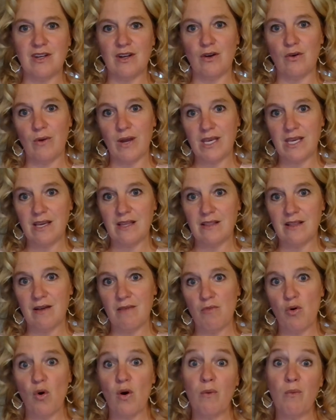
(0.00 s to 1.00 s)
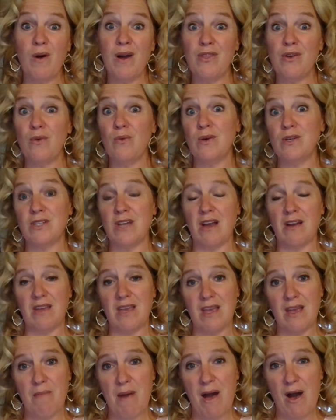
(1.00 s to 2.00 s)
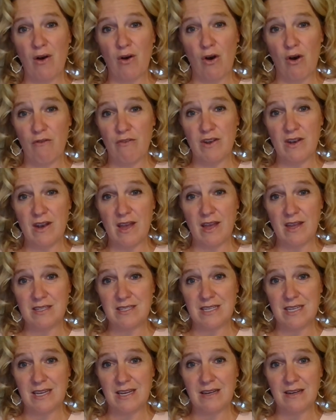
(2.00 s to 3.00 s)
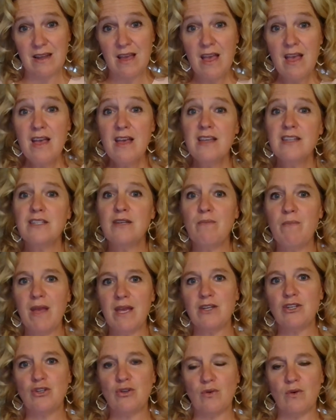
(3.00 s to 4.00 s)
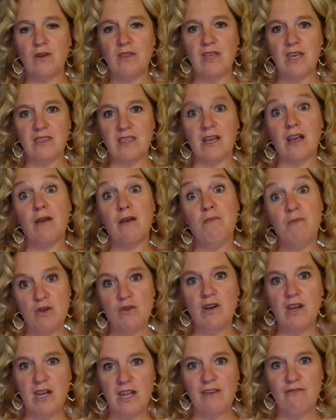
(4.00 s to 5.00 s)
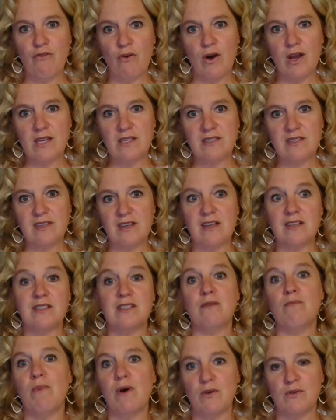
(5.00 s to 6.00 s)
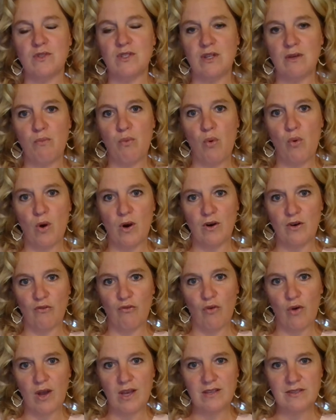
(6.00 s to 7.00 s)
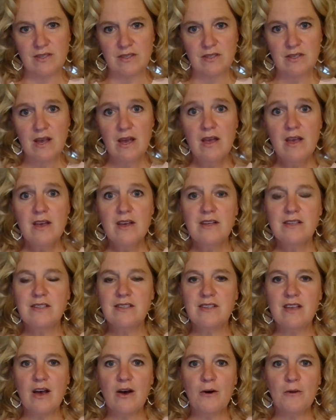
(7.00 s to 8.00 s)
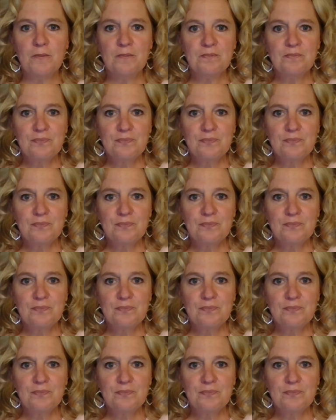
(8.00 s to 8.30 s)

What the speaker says: and curriculum or whether we're talking about COVID-19, to make sure that the community voice is the most important voice. So